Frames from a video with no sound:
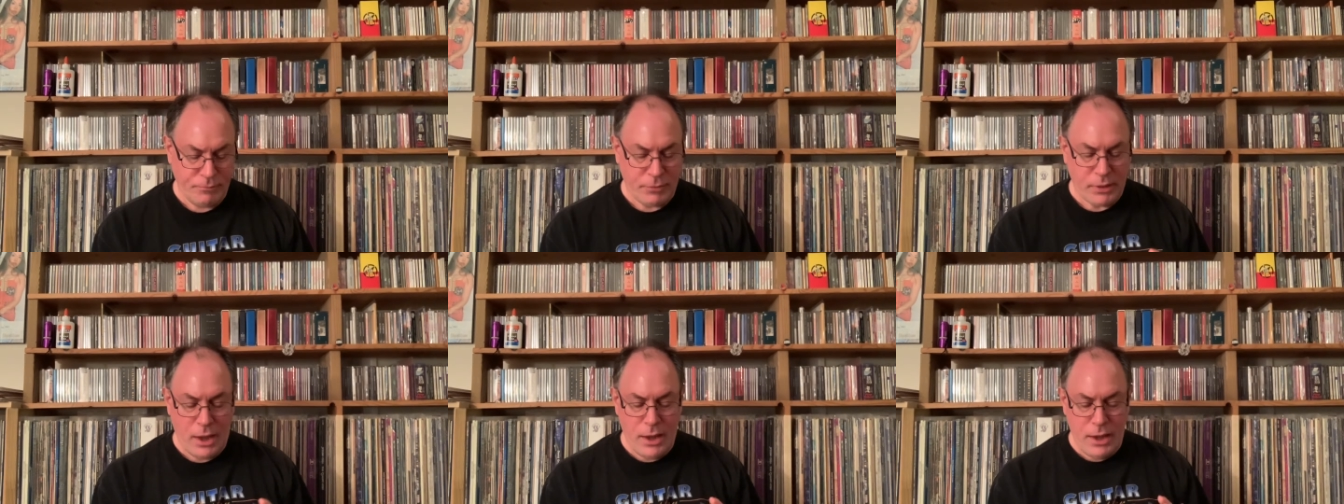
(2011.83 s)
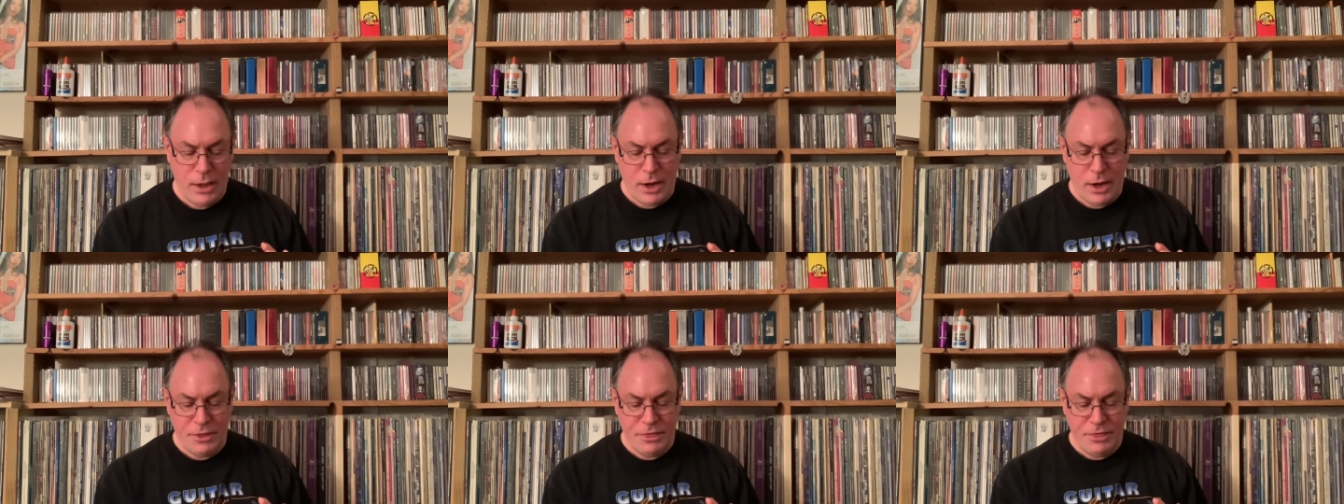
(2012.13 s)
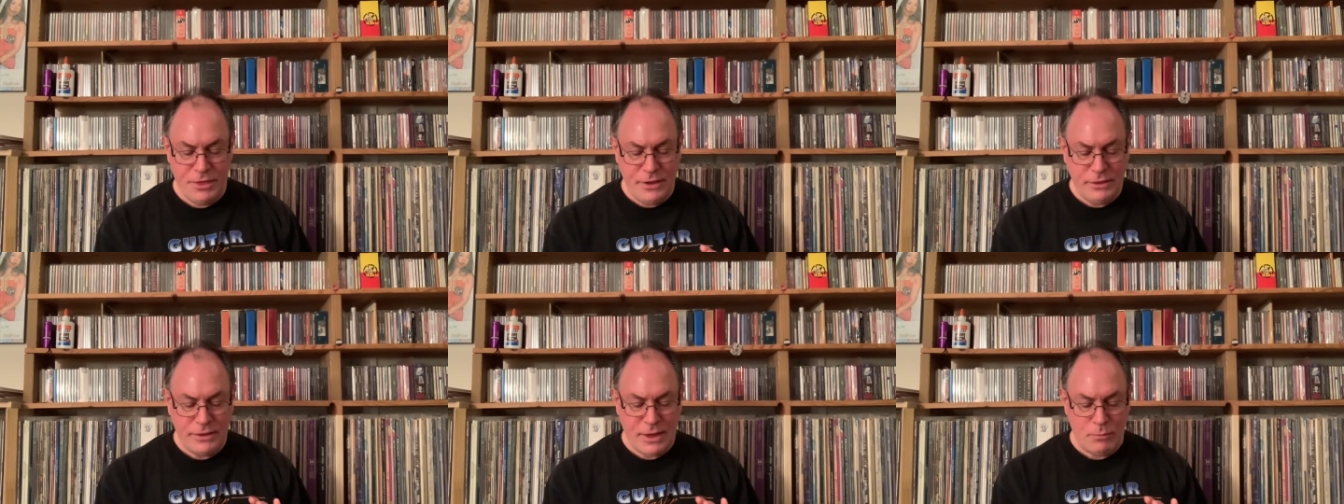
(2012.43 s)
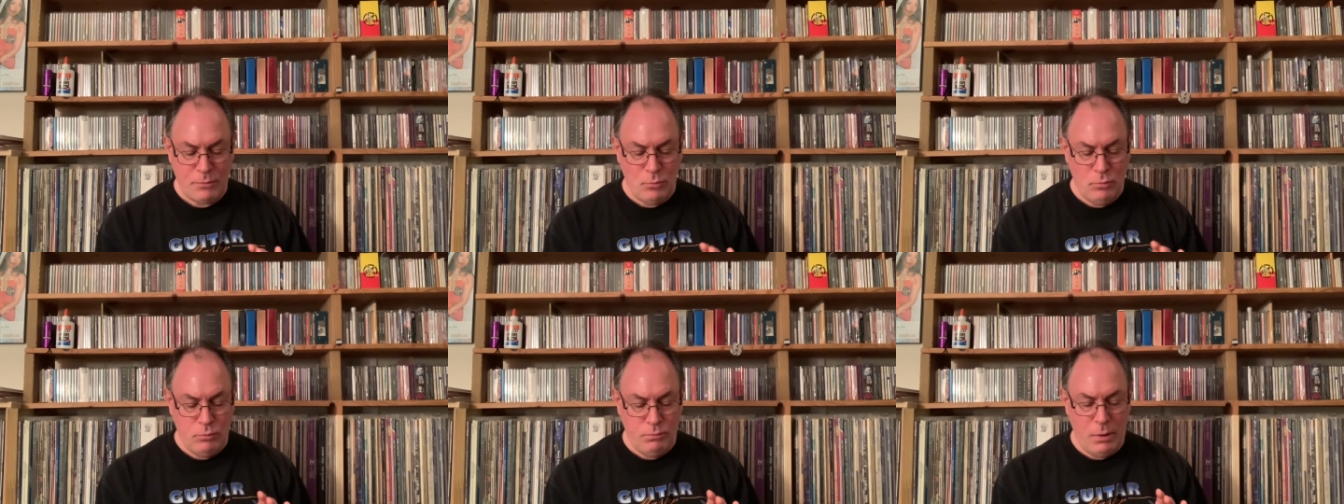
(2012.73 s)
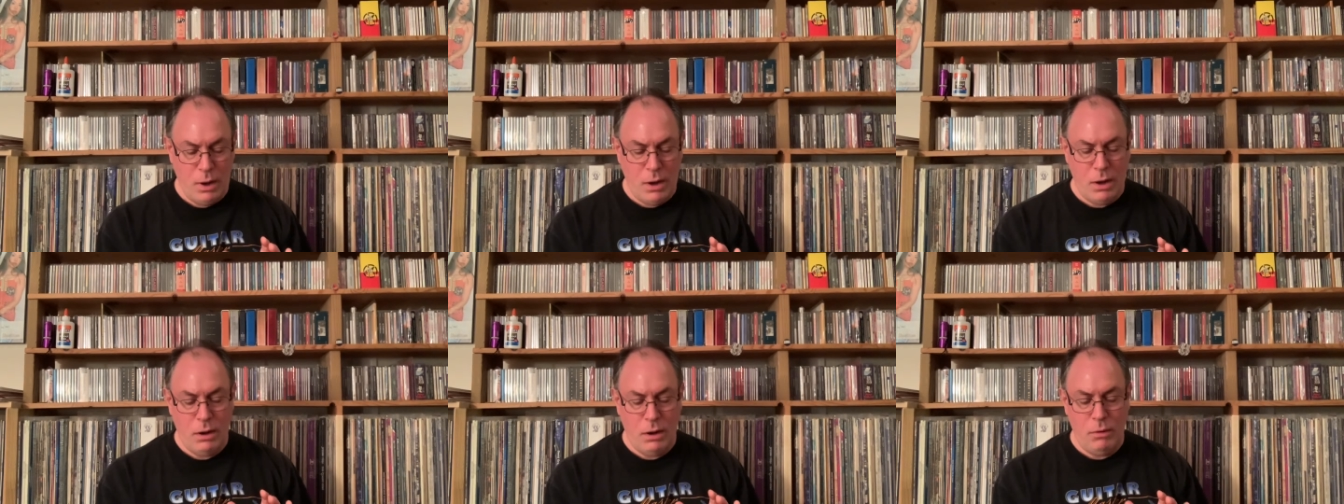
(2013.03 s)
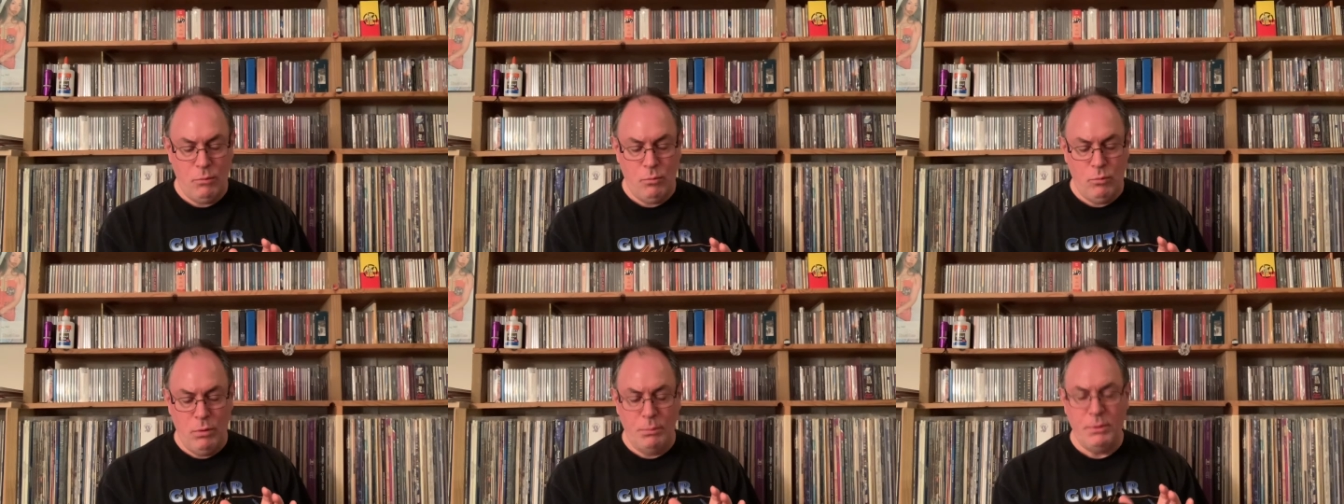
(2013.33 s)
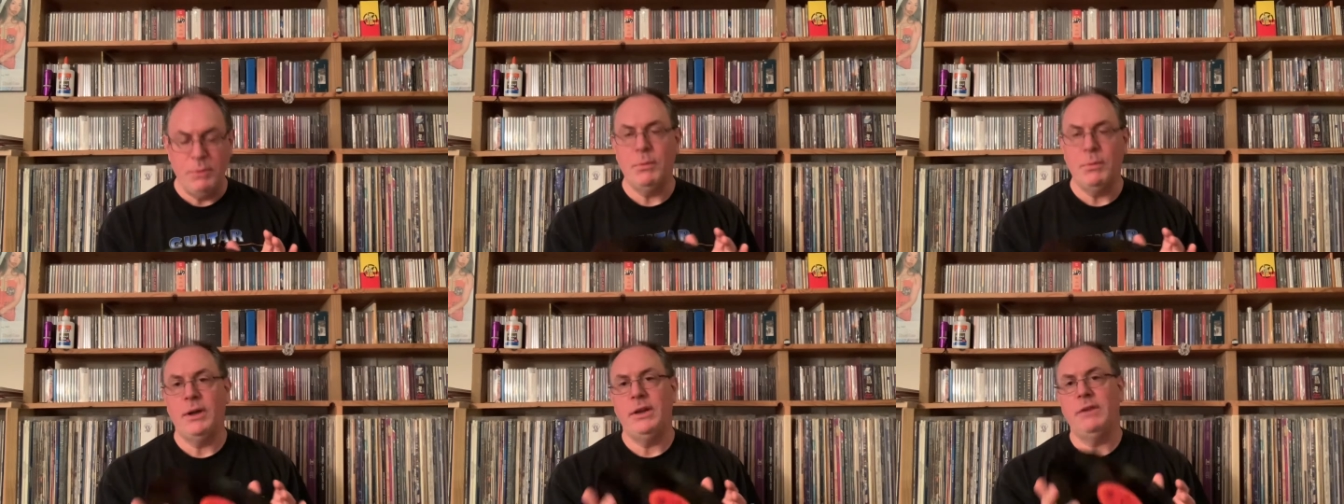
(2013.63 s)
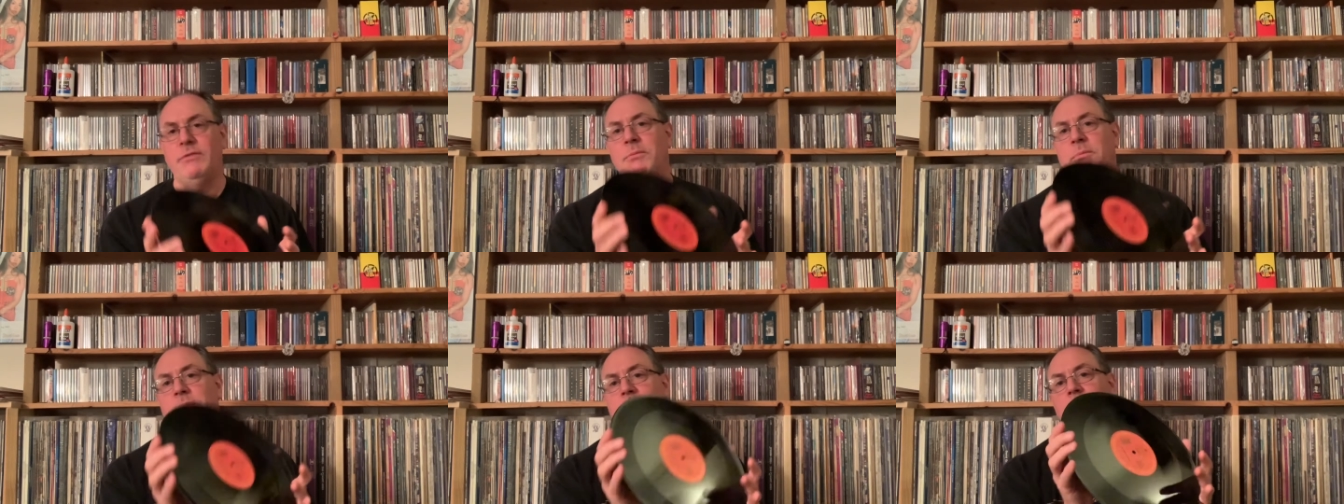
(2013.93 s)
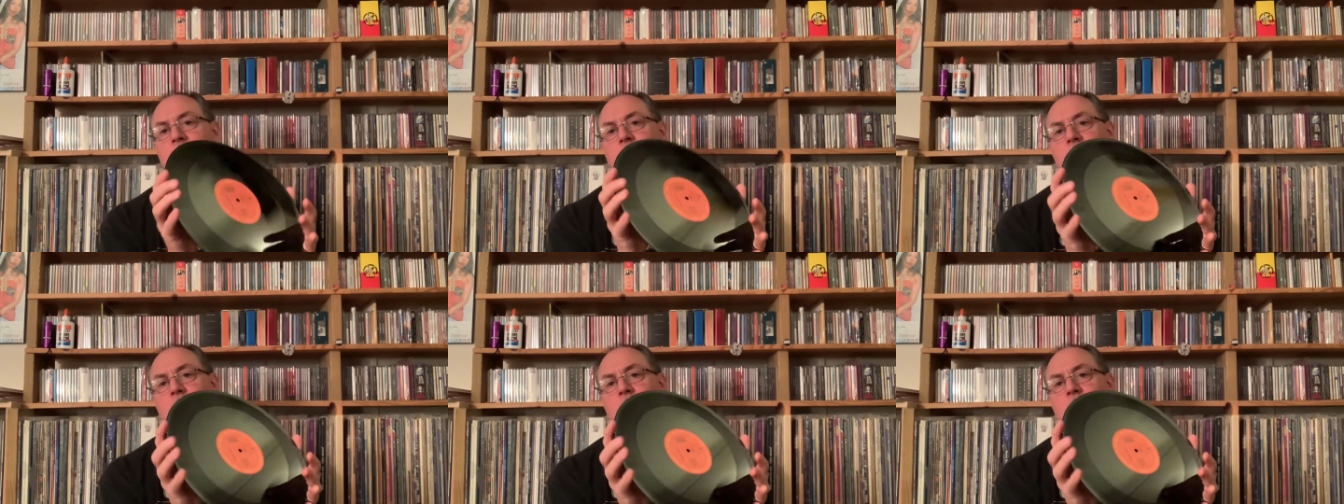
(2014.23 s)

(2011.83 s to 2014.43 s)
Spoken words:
And I think that Woman might even be